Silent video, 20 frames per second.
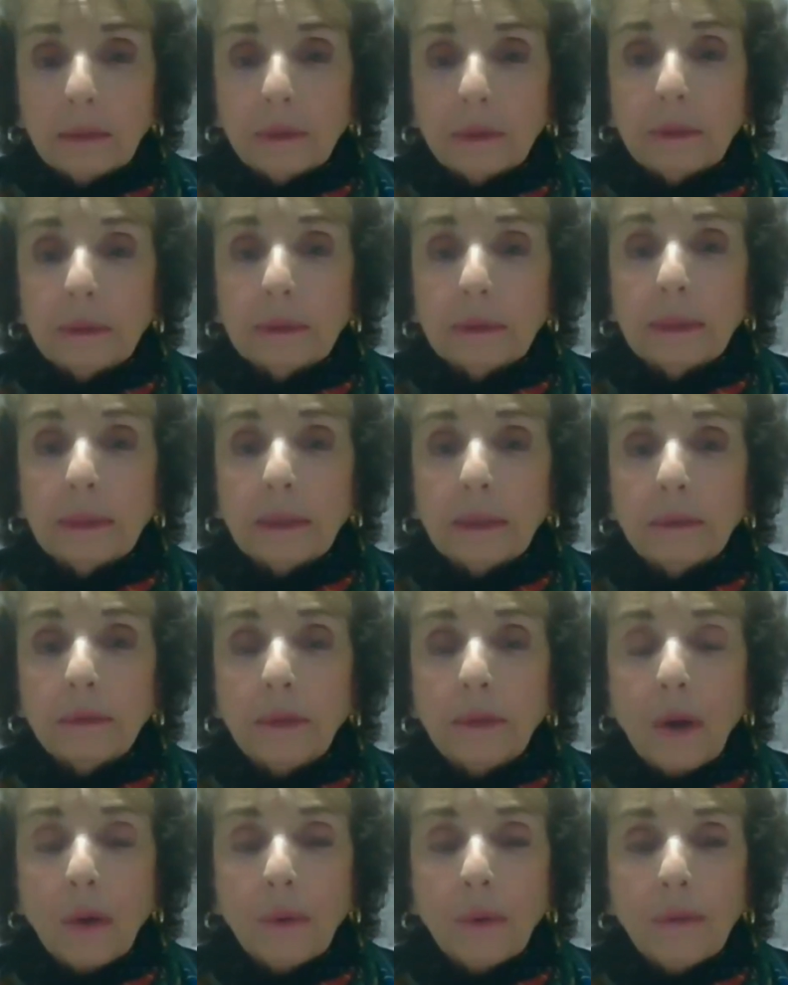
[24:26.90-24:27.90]
she said
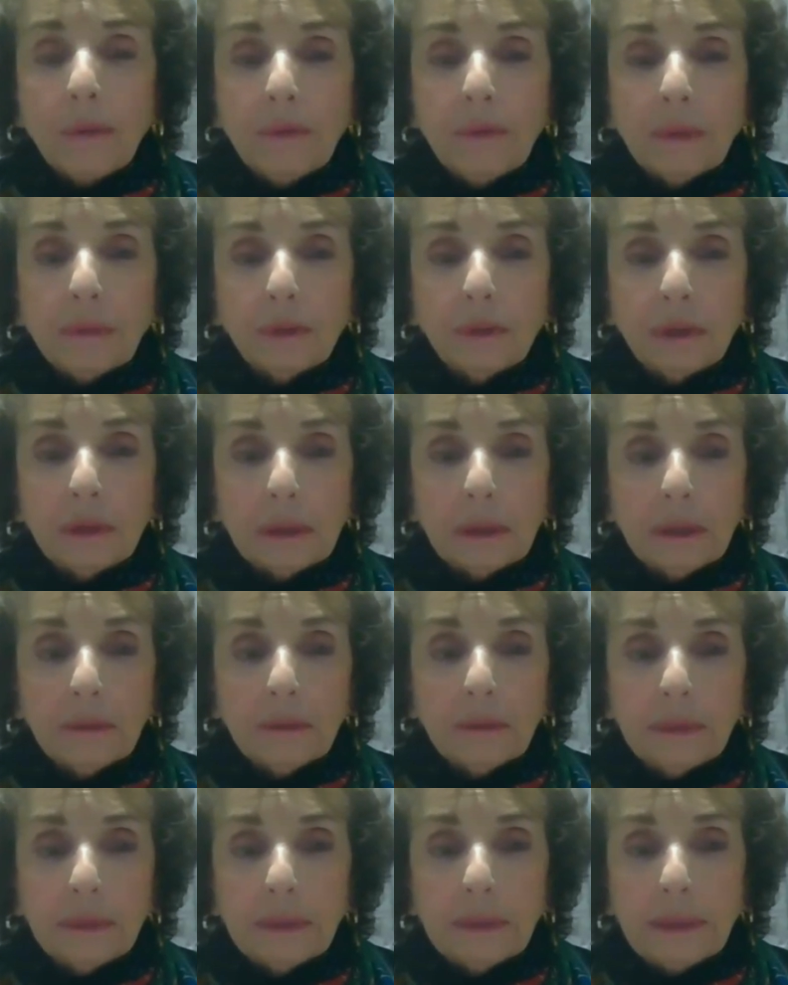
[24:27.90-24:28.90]
no, even though she'd
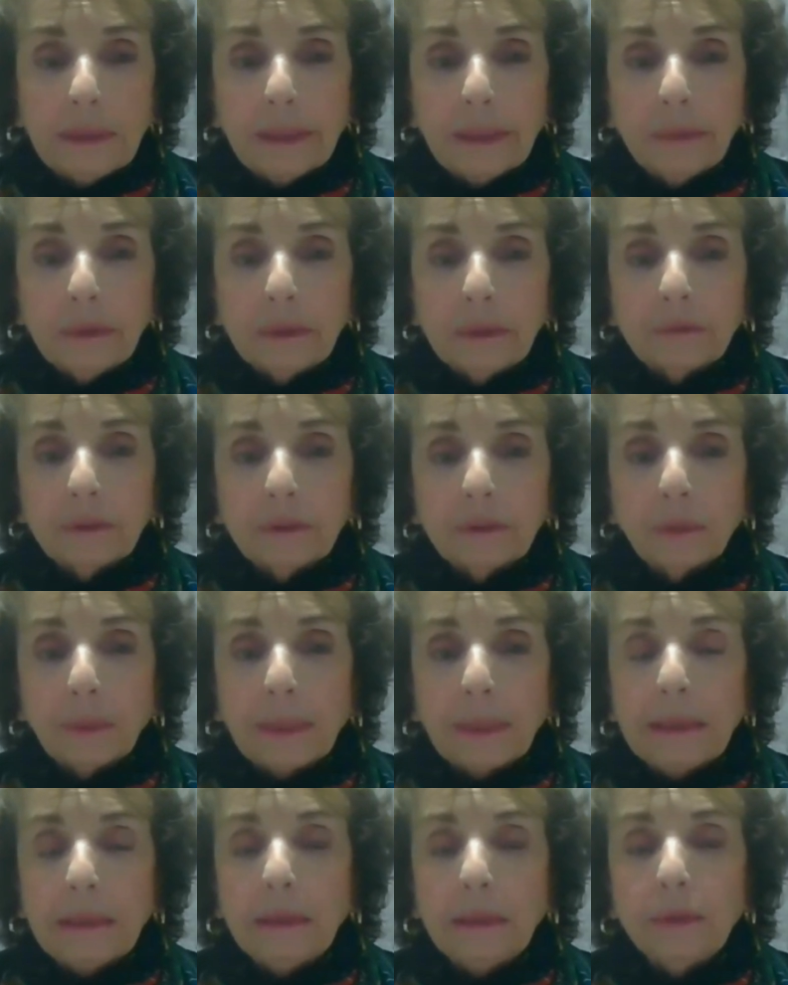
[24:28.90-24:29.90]
lived in the area for
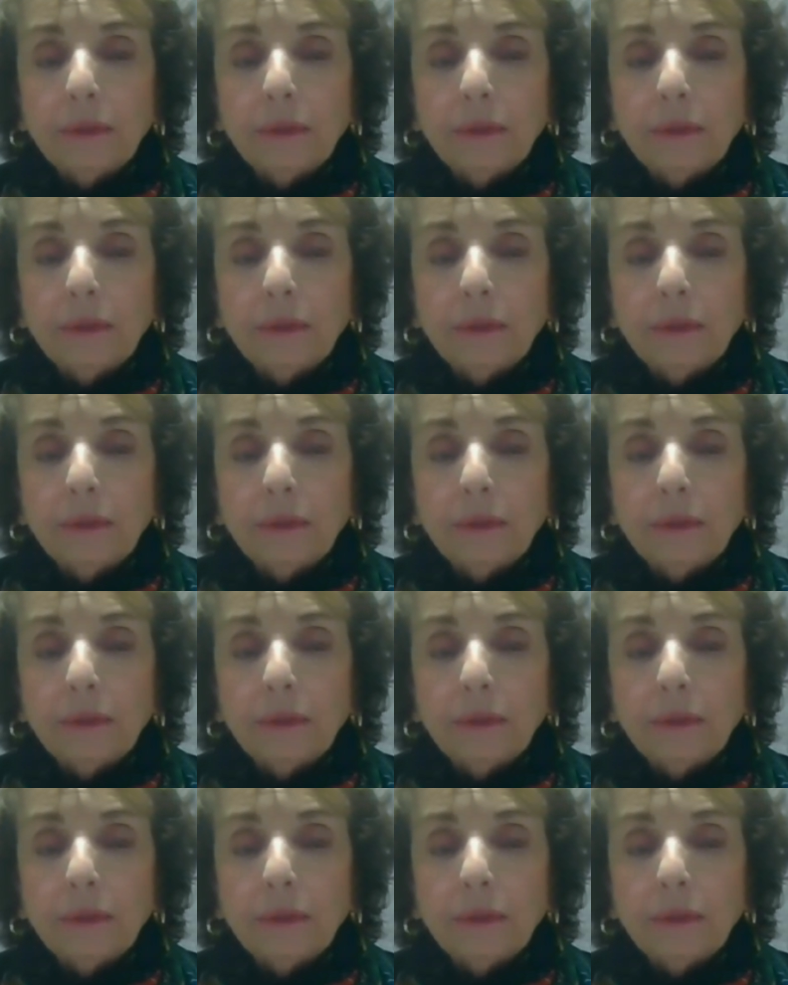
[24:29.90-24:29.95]
20